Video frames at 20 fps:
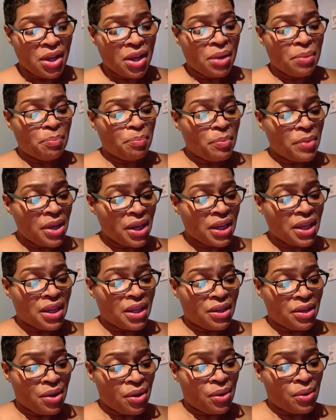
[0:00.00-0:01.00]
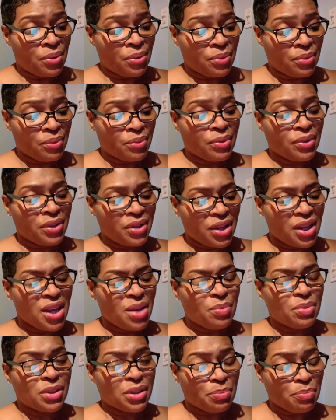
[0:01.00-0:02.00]
Mickey, though, he
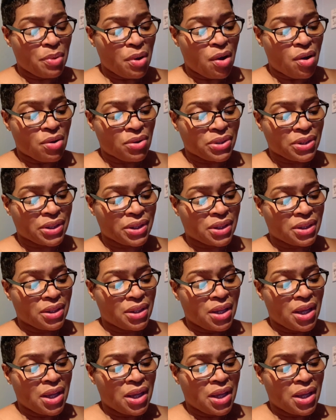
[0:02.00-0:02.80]
was the boss.